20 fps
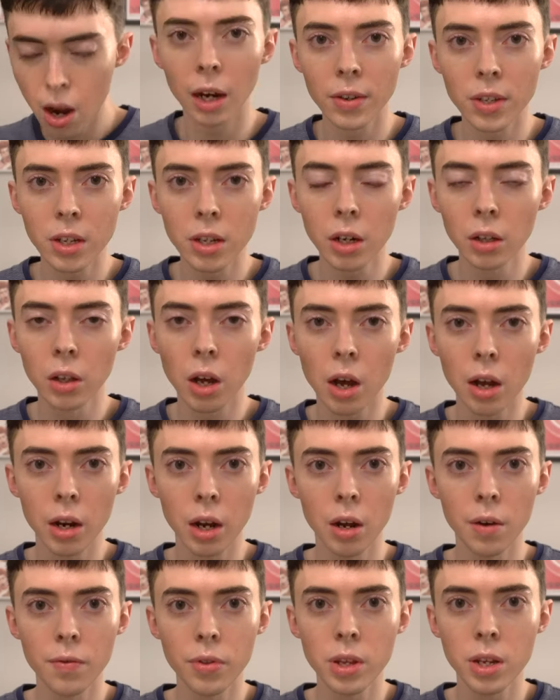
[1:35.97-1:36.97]
I've seen a lot
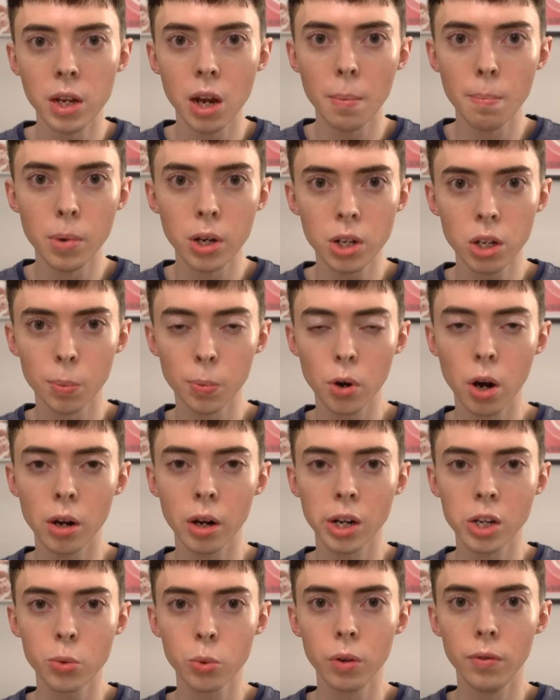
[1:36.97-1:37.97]
of the Missha
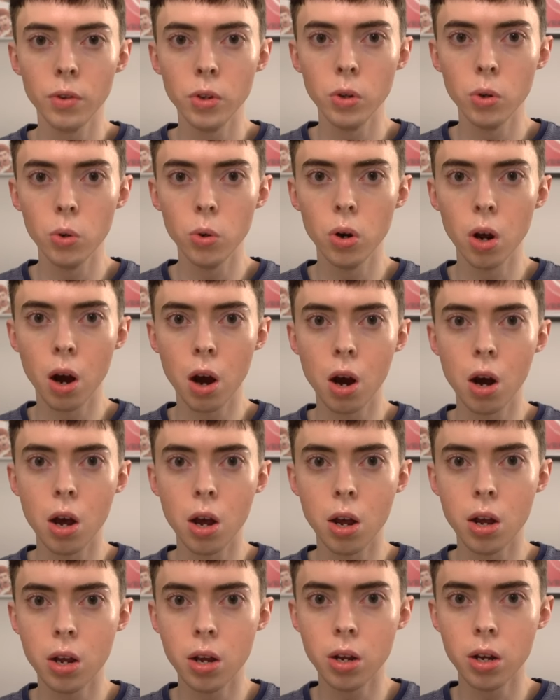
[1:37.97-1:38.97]
products reviewed
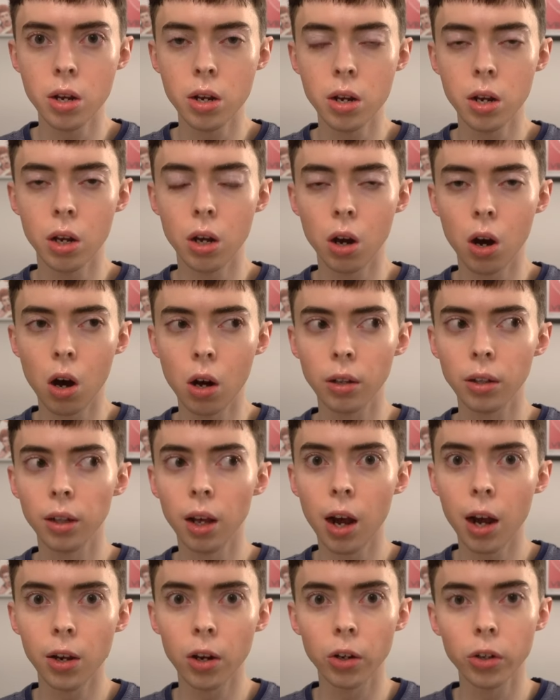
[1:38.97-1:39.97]
on
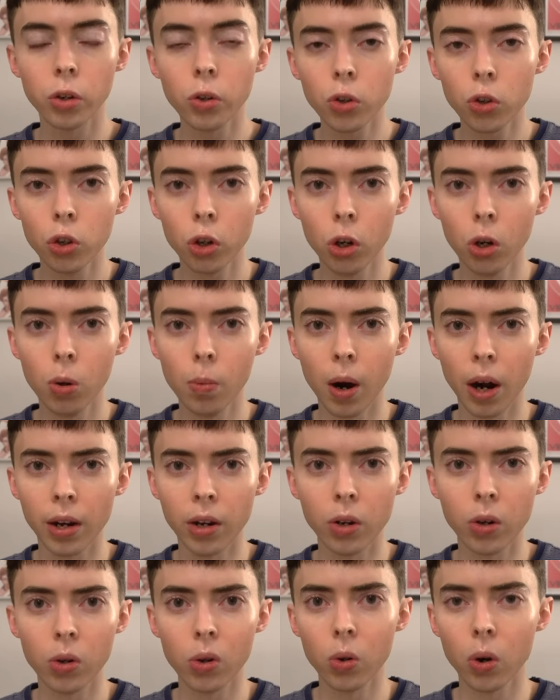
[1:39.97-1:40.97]
online on YouTube. I
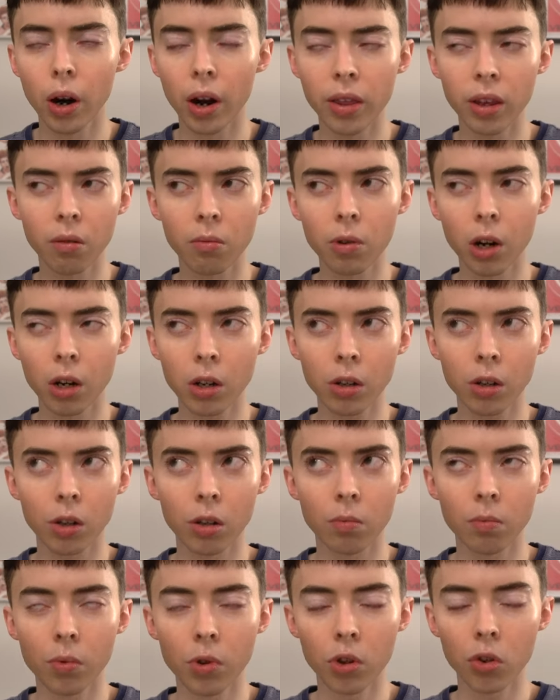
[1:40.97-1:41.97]
know I think Dr.